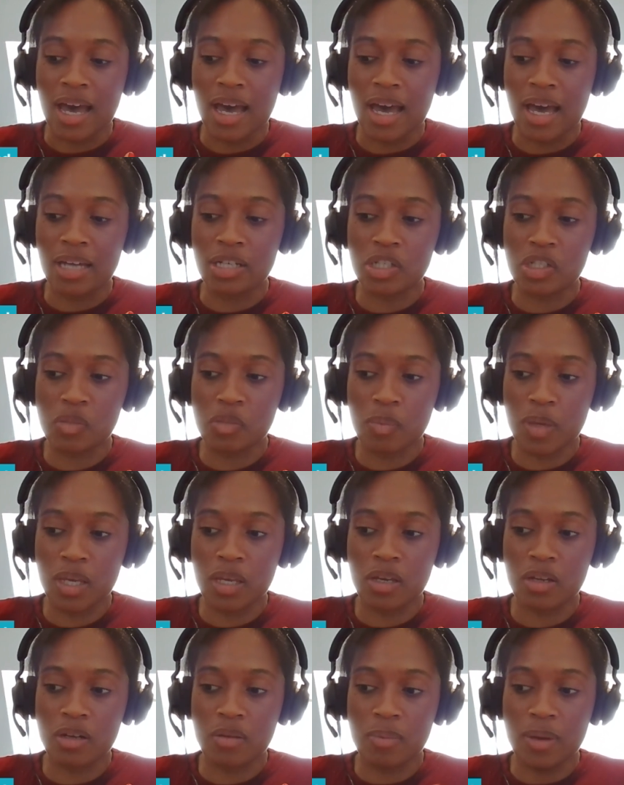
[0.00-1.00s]
And just
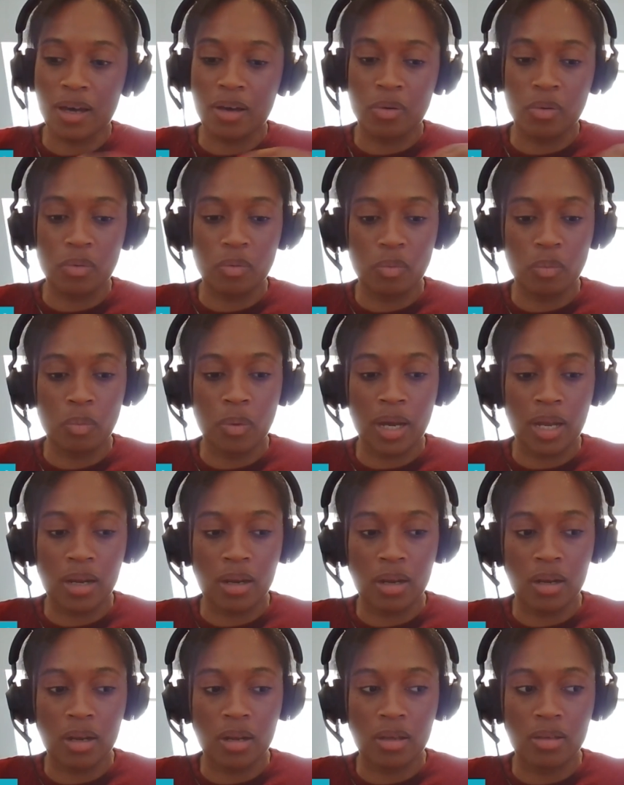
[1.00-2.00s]
speaking about
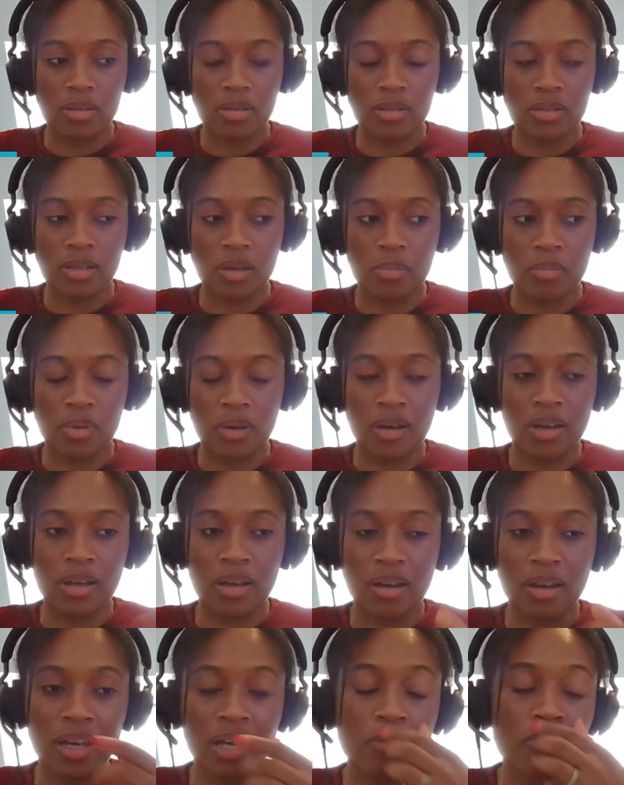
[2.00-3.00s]
when
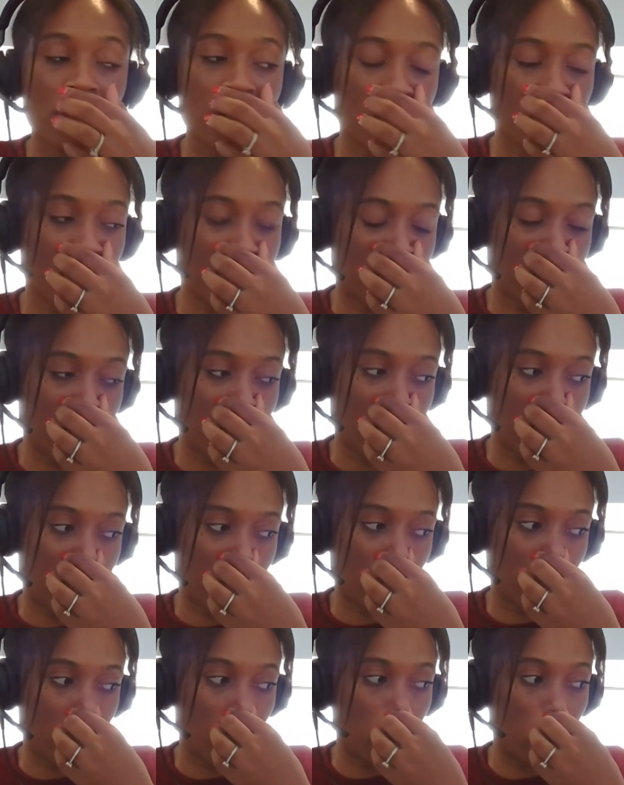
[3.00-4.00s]
it really
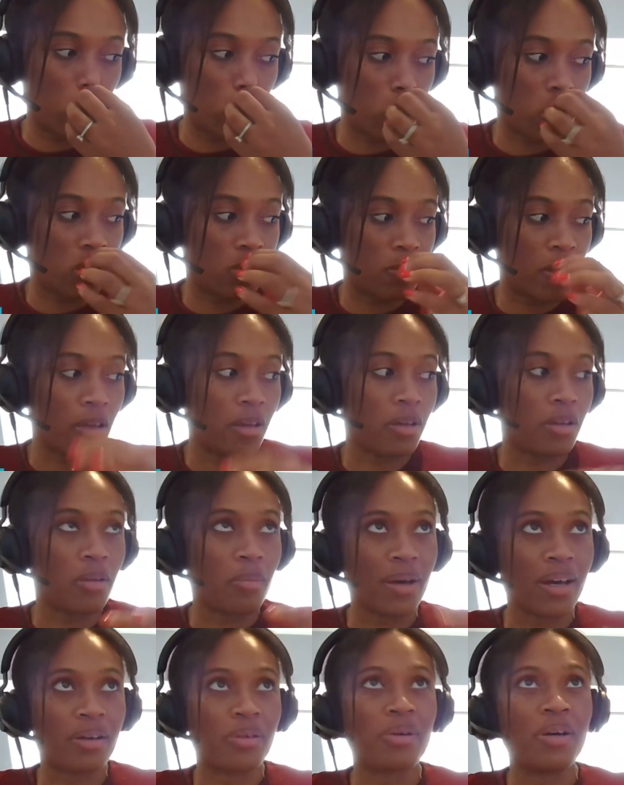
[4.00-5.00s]
resonated when you were just speaking
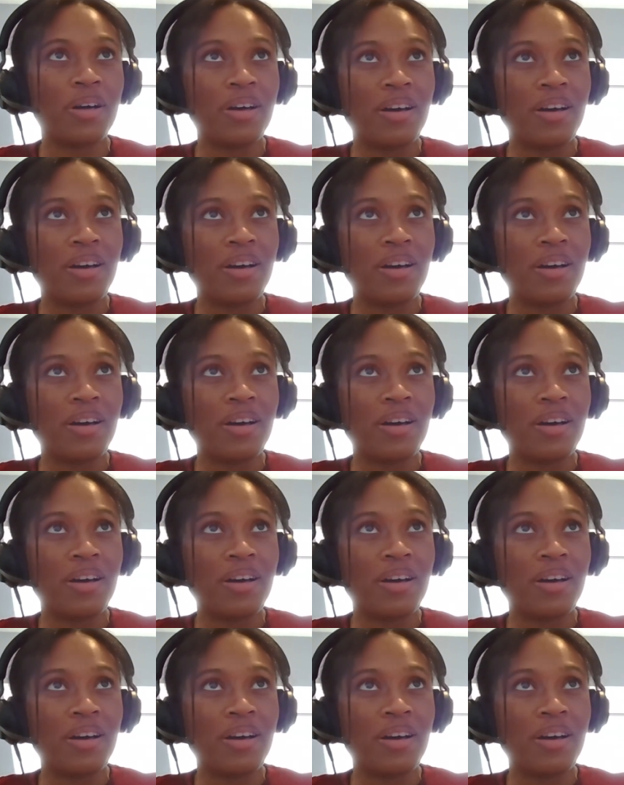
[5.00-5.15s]
about